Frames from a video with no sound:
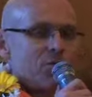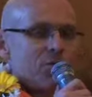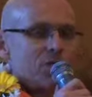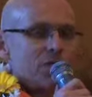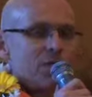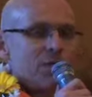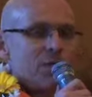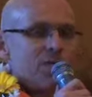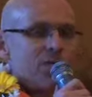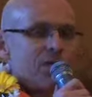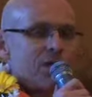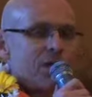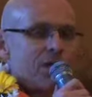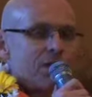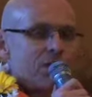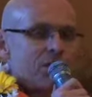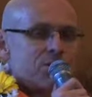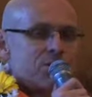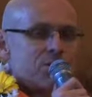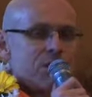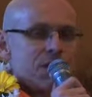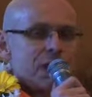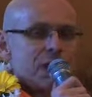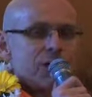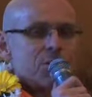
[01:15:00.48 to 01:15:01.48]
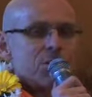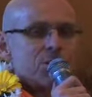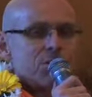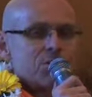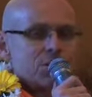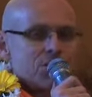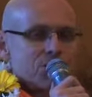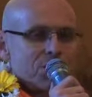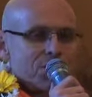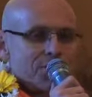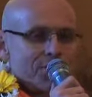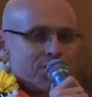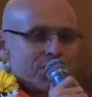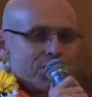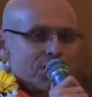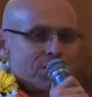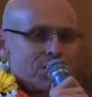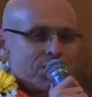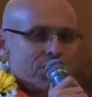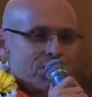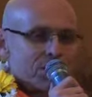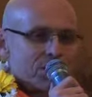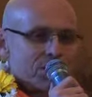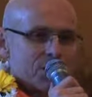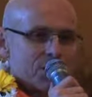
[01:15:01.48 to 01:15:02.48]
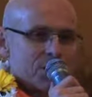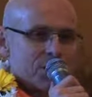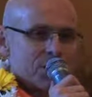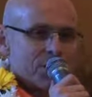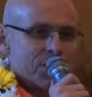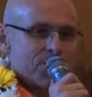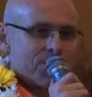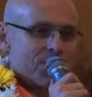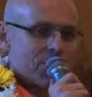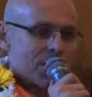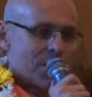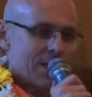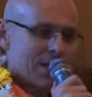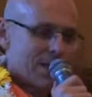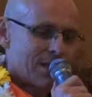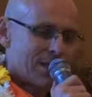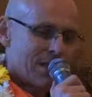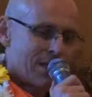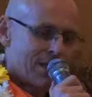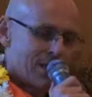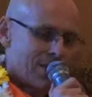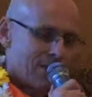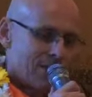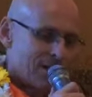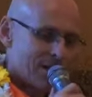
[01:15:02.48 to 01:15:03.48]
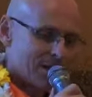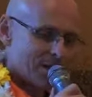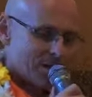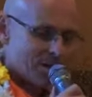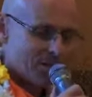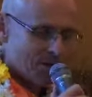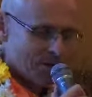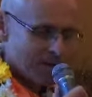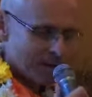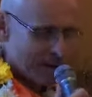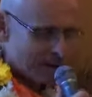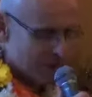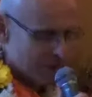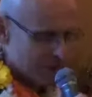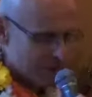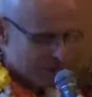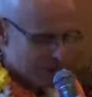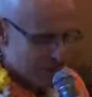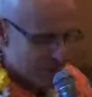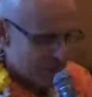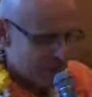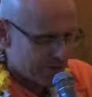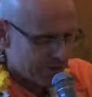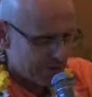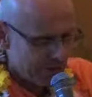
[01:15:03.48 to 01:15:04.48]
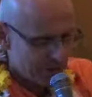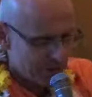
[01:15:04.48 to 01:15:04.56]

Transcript: always living in his relationship with Krishna. Like that, there are three levels of